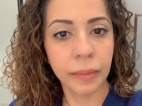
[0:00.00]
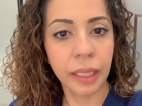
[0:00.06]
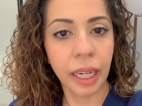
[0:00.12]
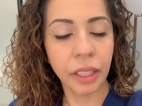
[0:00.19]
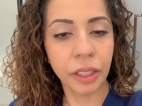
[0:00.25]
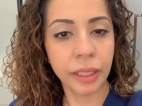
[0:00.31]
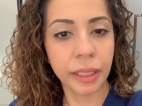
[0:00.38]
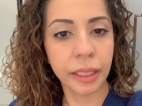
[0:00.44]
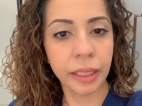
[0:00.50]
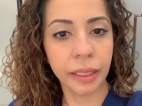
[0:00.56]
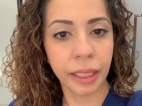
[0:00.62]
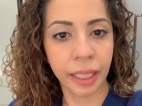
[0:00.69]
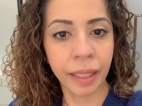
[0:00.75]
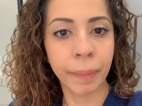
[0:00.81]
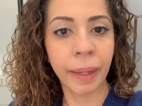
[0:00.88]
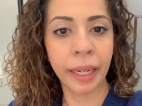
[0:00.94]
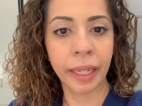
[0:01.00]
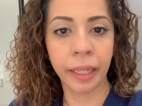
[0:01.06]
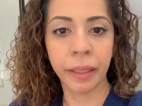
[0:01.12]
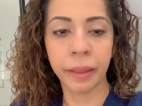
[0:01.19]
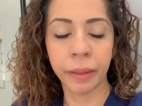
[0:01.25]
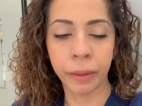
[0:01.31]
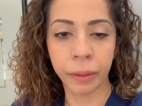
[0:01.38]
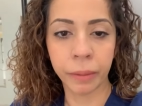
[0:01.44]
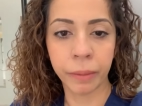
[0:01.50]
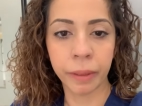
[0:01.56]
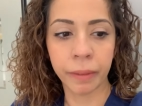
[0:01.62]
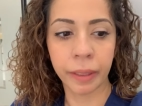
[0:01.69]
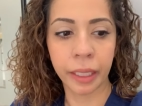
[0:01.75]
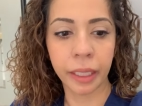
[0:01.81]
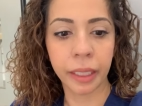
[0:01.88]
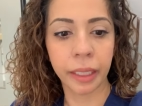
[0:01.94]
I just need to get back in the groove of
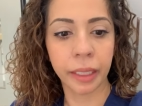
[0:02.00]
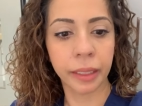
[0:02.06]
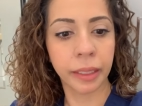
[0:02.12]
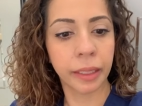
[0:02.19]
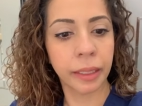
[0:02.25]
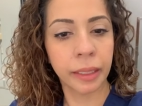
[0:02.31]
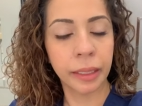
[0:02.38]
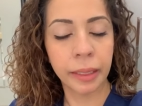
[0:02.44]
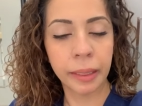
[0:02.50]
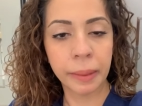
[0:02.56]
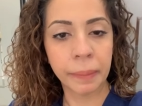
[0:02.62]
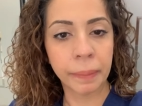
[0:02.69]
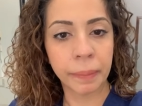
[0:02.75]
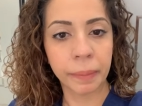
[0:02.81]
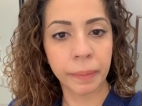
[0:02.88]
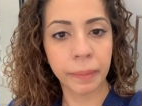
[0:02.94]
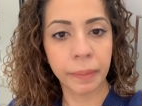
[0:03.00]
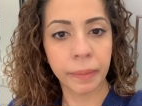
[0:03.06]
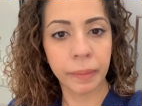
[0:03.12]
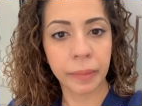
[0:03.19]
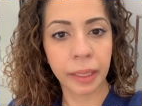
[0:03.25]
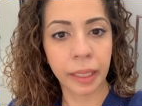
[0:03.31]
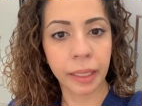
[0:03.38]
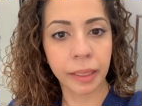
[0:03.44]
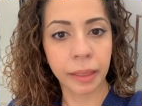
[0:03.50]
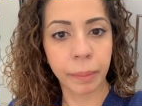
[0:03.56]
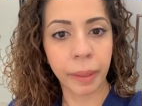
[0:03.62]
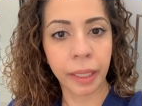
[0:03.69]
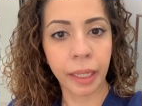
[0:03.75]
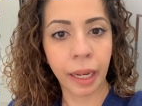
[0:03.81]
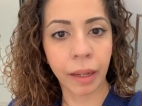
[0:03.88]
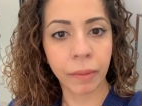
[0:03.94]
it because I guess
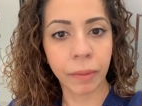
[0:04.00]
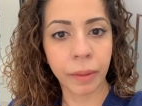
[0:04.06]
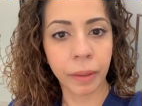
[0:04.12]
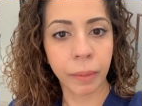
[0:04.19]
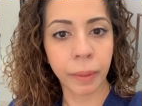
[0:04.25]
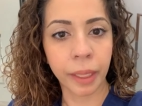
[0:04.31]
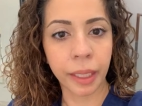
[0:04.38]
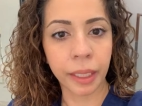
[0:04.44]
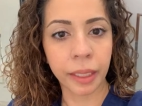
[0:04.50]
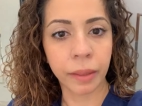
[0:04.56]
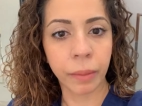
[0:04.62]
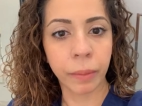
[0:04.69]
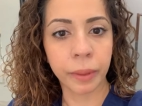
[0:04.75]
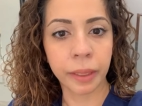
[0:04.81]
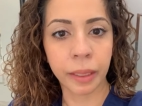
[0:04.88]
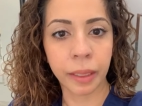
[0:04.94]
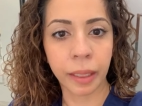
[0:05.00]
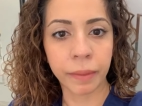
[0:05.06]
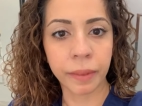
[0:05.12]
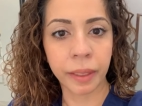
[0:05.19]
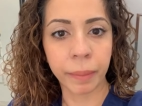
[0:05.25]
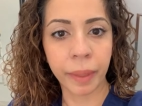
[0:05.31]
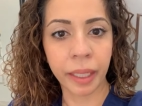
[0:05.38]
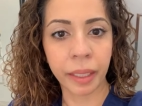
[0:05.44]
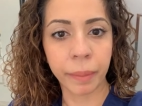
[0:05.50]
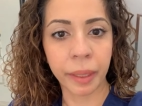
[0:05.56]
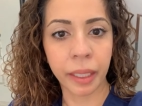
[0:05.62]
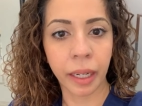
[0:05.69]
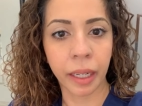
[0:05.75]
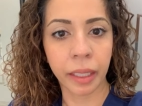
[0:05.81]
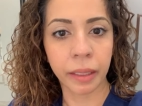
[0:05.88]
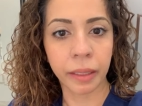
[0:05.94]
being out for a week was enough to make me
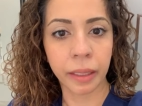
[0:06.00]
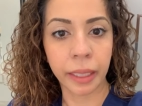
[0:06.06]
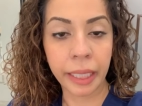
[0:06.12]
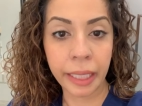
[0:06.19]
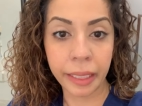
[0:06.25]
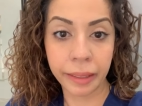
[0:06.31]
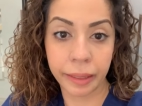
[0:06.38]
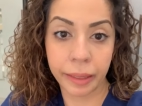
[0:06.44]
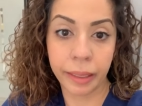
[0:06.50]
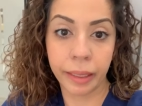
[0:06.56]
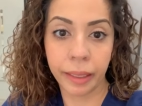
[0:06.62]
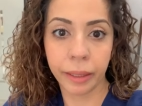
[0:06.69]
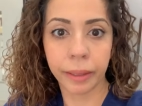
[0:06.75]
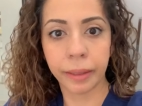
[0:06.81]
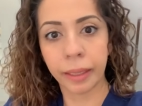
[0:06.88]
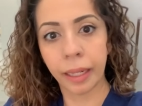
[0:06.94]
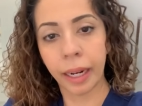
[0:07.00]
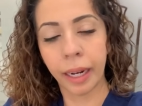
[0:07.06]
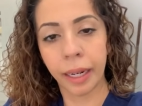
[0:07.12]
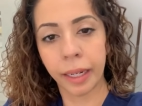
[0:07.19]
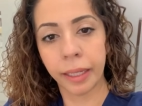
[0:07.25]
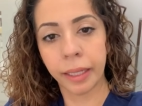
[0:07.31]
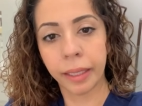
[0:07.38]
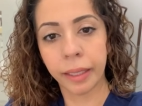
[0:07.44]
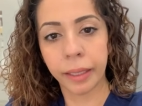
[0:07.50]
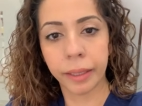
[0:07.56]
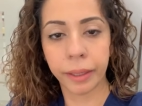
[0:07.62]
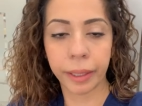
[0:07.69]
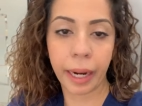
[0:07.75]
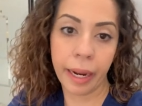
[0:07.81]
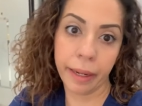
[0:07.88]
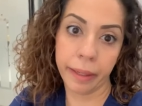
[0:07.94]
kind of lazy or tired
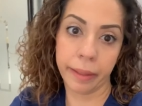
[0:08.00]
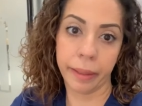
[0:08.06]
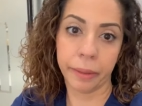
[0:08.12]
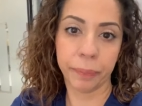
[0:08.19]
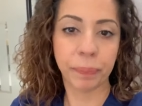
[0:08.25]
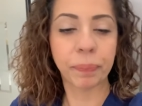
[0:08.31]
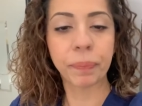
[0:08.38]
or I don't know,